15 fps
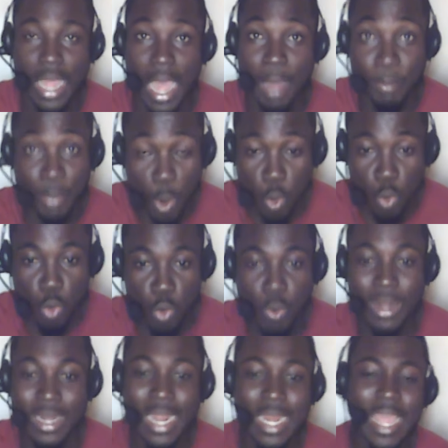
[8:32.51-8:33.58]
And Paul,
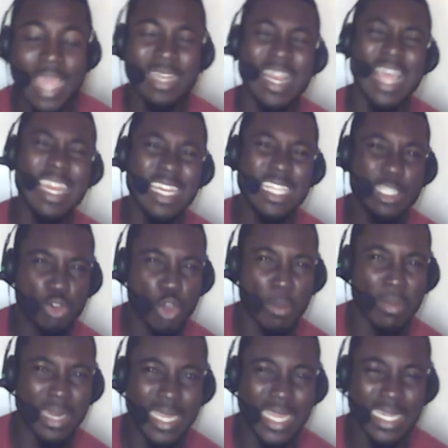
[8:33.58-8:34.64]
but then an NDC
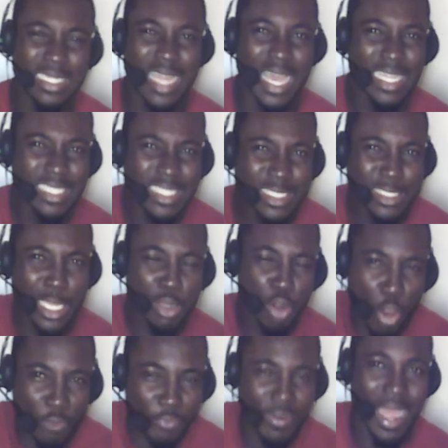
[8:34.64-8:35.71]
communicator instead
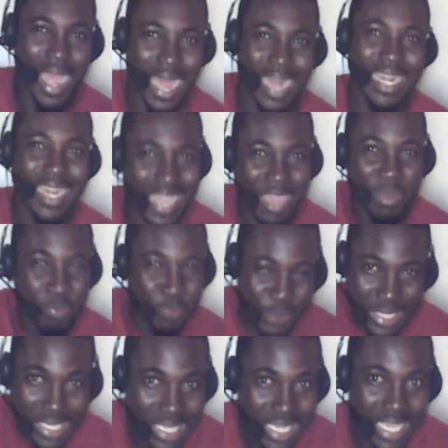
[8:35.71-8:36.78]
of an MP.